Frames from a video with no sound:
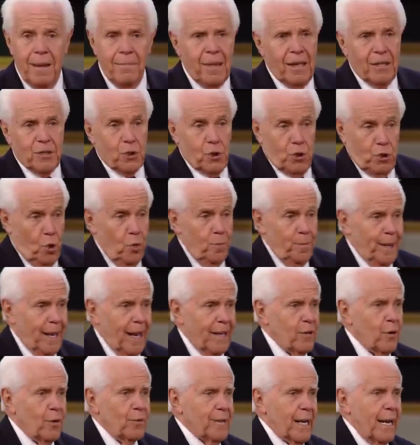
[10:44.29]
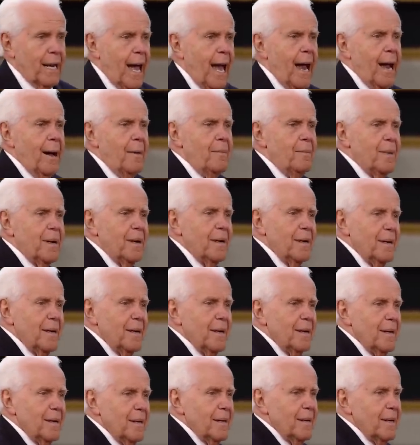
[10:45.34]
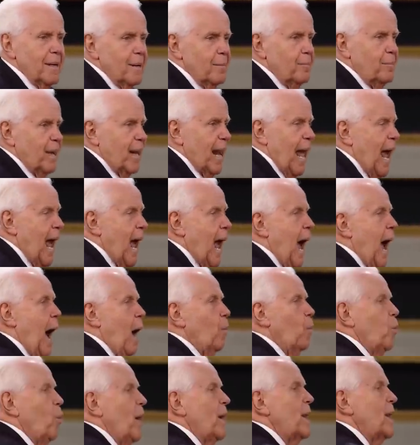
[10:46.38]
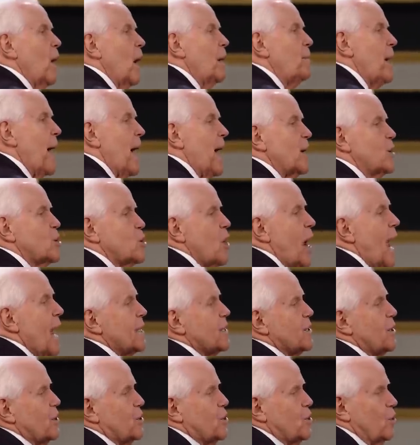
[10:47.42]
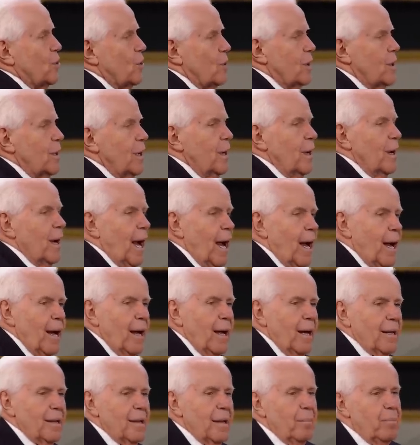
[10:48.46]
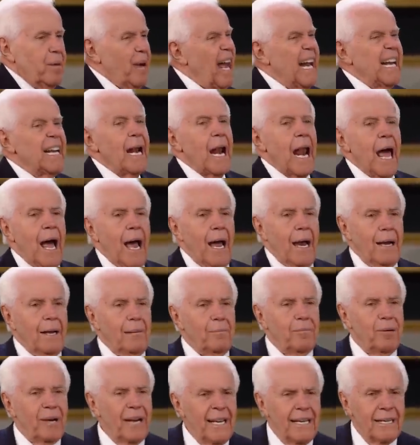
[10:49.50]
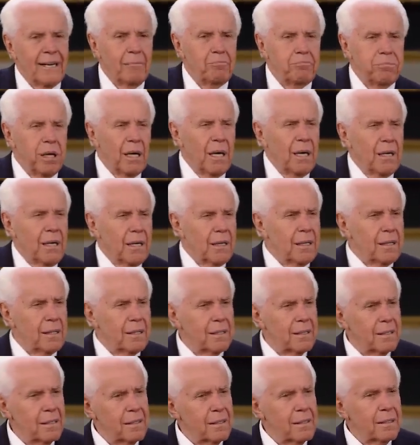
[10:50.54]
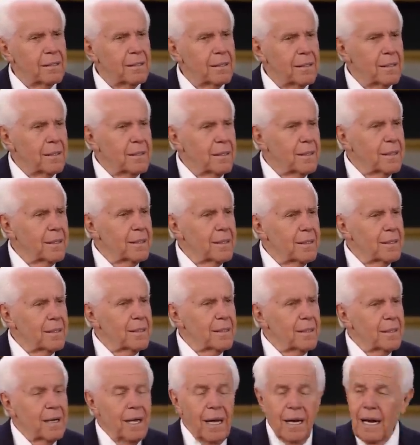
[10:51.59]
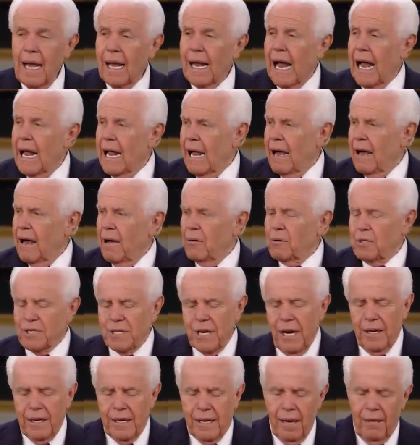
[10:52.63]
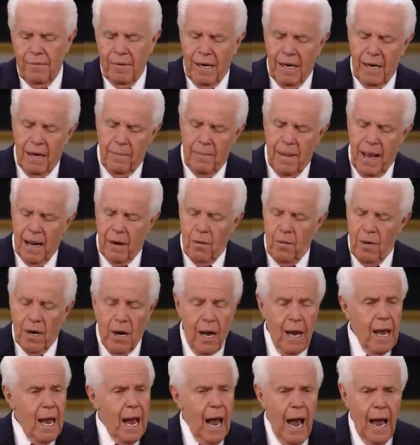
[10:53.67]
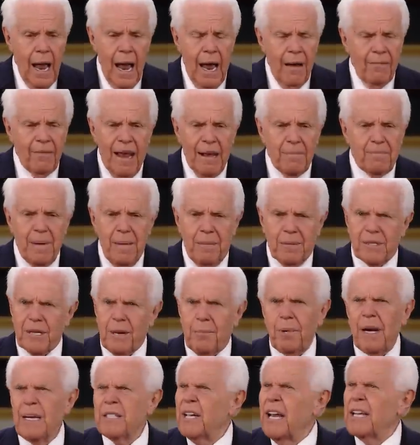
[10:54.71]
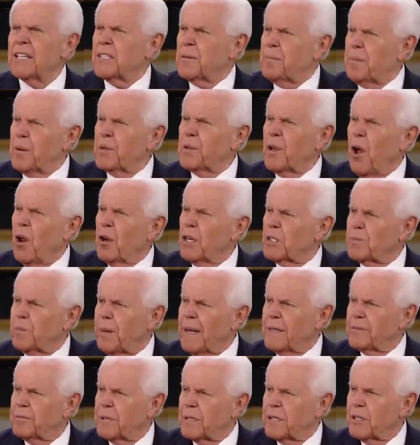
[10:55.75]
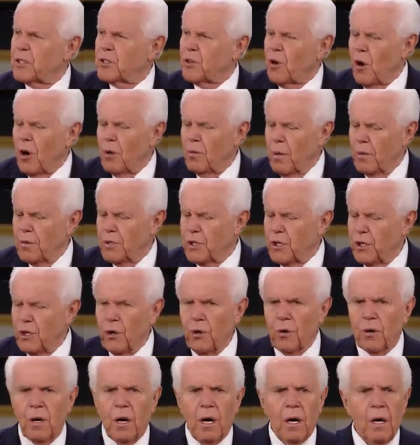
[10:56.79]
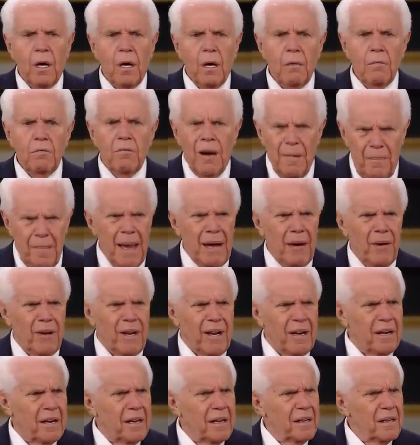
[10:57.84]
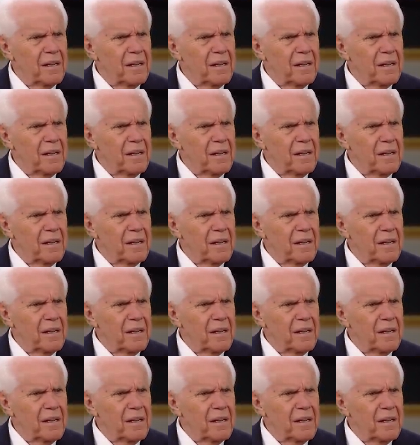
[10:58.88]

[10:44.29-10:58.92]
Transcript: I'm not stupid. I don't deny them. But I, what am I attracted to? The bloodline, pleading the blood. And like I, I, was telling Kevin in the back of walk, I, have had people say, Brother suppose all this place was destroyed, what would you do? Rebuild it.